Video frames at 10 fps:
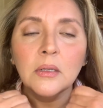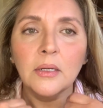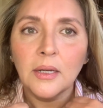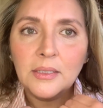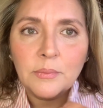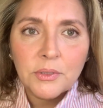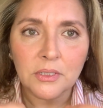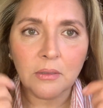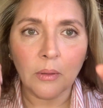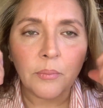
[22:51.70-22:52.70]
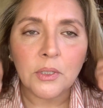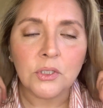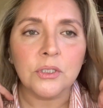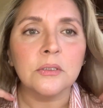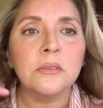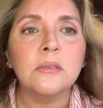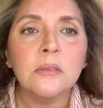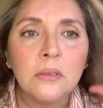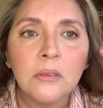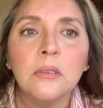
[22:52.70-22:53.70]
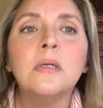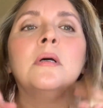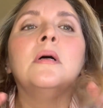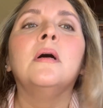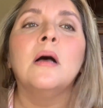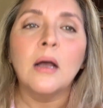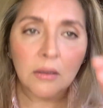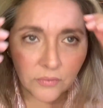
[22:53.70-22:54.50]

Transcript: 90% of my pictures, I've